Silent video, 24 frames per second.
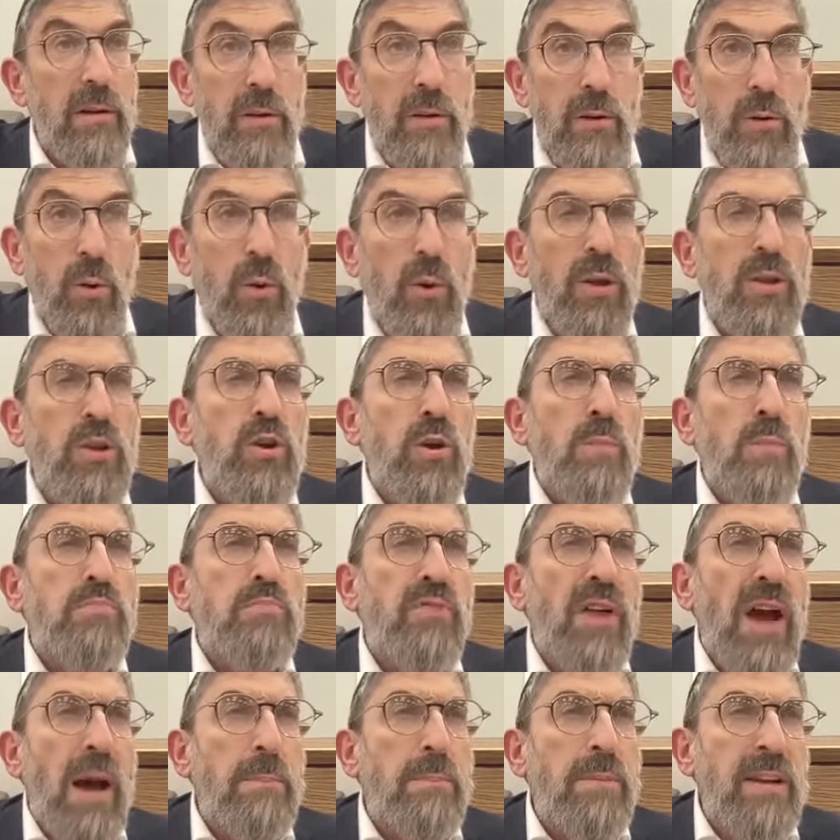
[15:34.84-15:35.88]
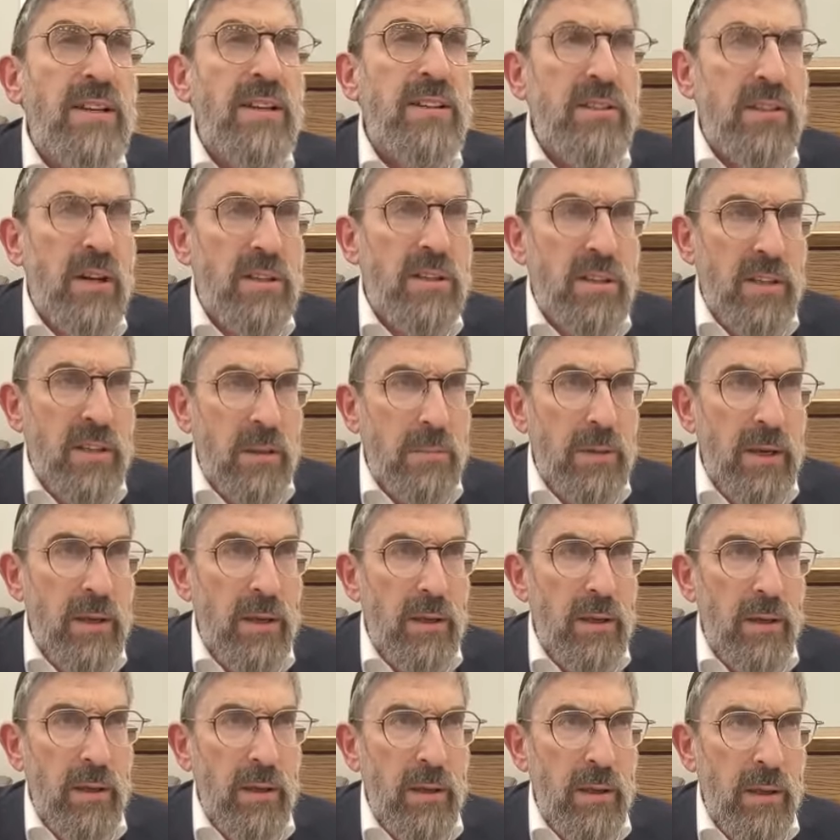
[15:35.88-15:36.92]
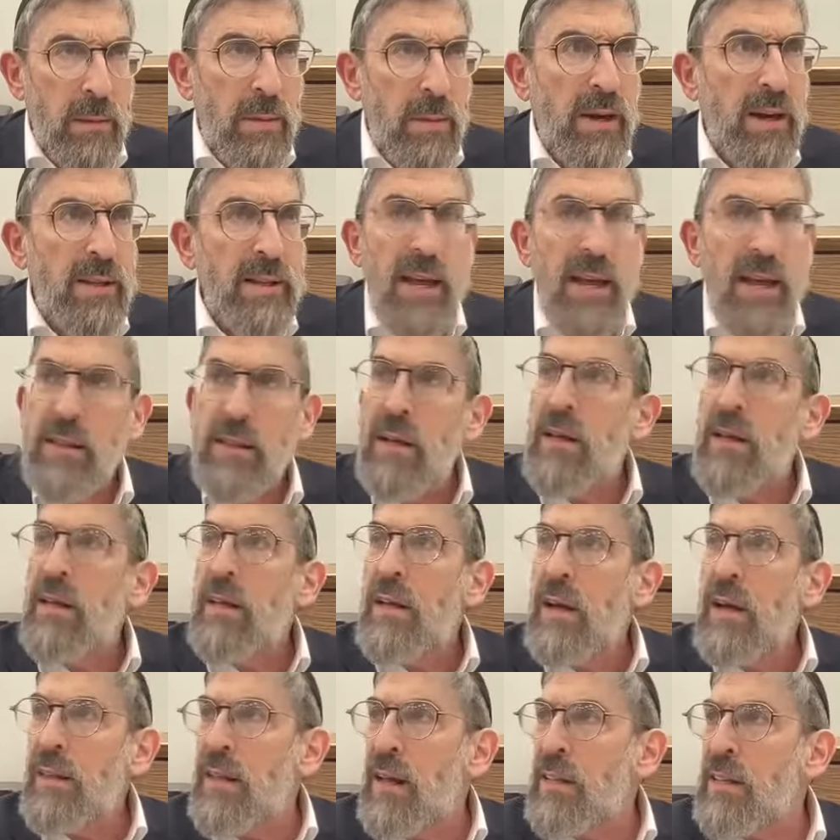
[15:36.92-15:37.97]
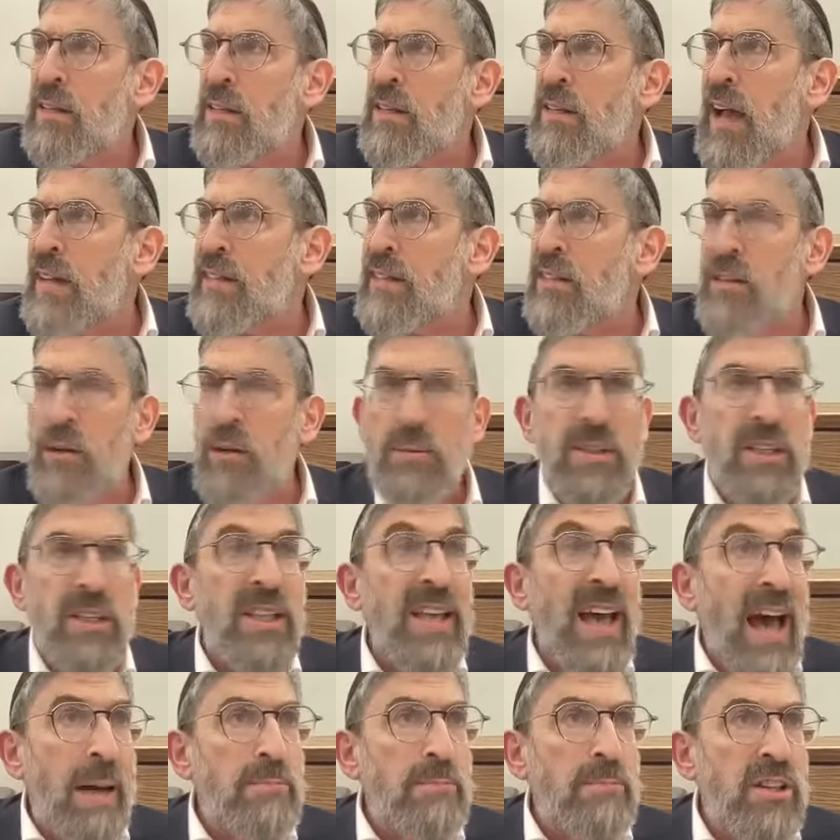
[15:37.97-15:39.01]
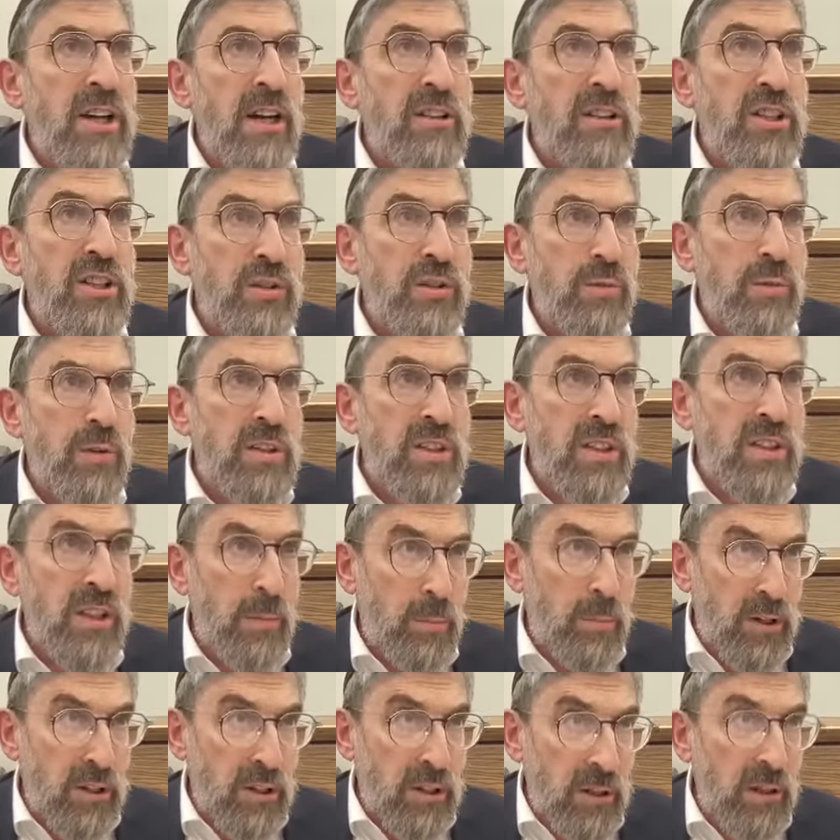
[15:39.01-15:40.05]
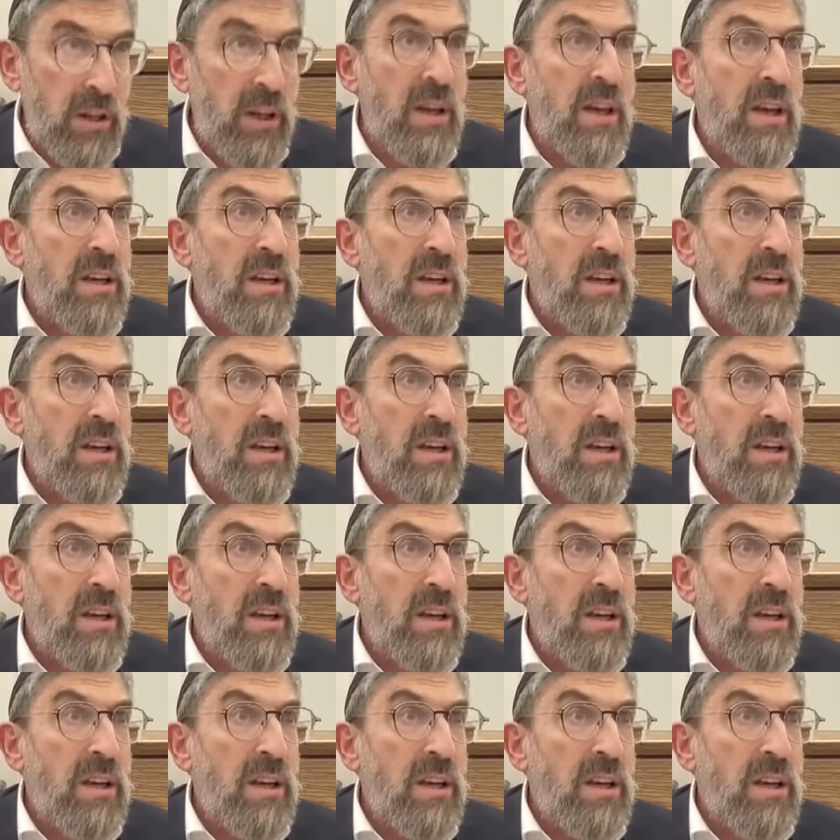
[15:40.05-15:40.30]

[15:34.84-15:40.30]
You, all your property is us to me. You make a neda. A neda, guys, is always in the object. The shvuah is in the person.